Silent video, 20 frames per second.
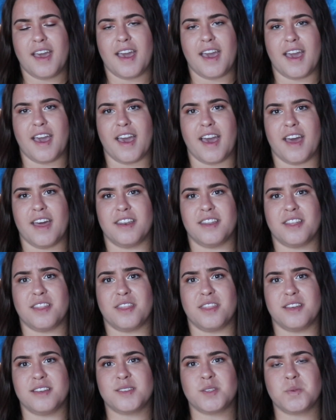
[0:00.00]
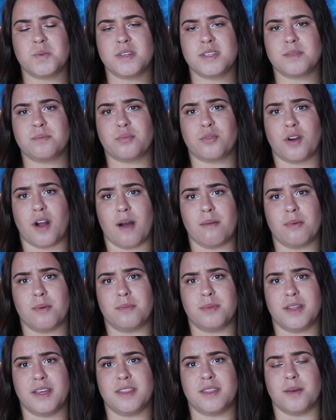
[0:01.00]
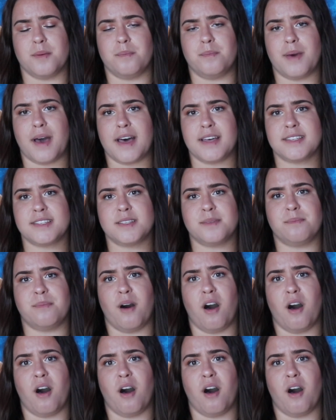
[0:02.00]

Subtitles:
And this was probably the best